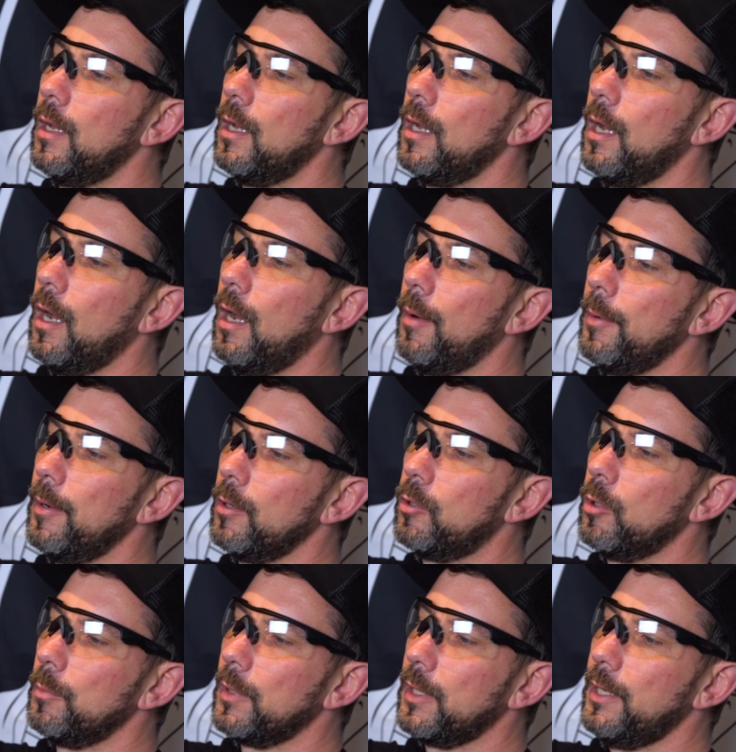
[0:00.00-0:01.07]
but the
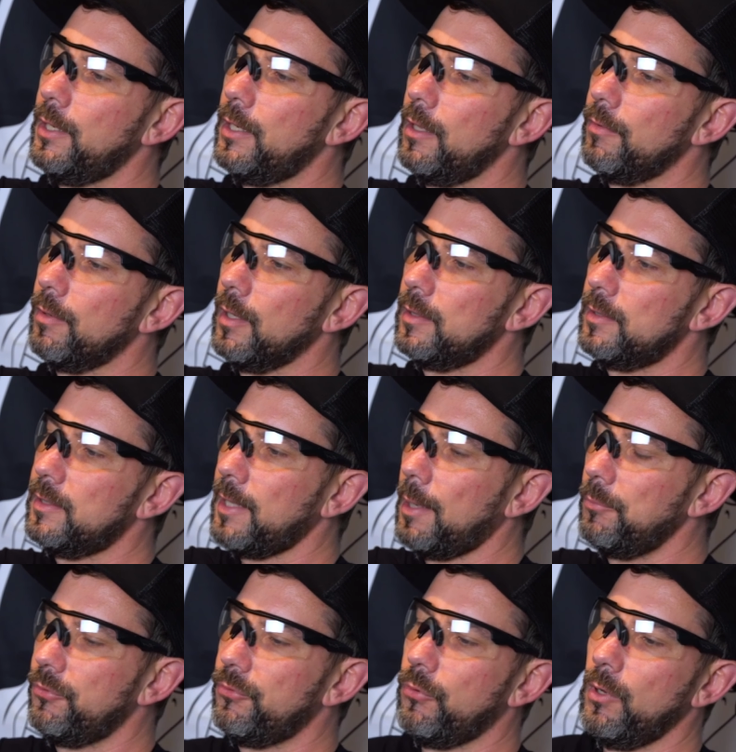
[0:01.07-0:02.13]
power feels really
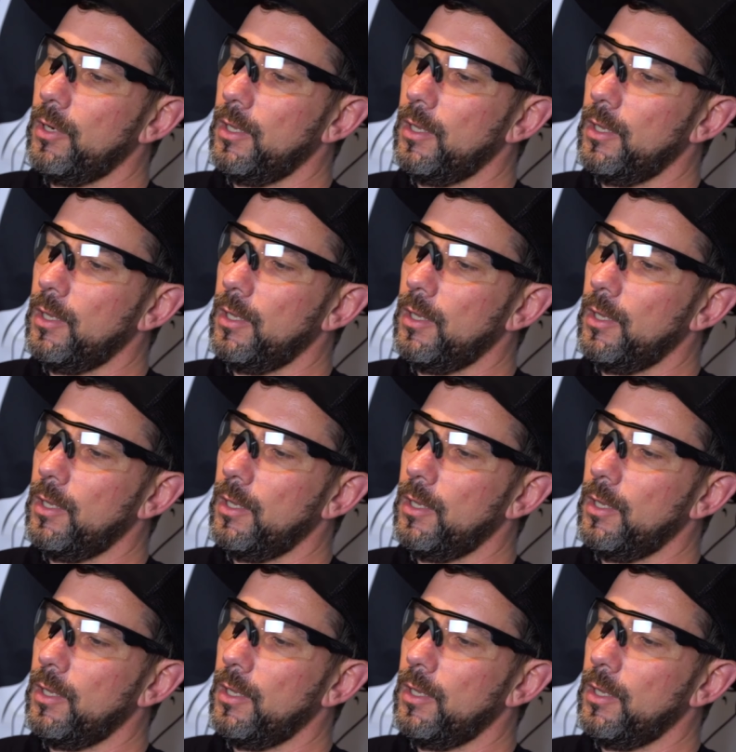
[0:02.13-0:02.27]
good.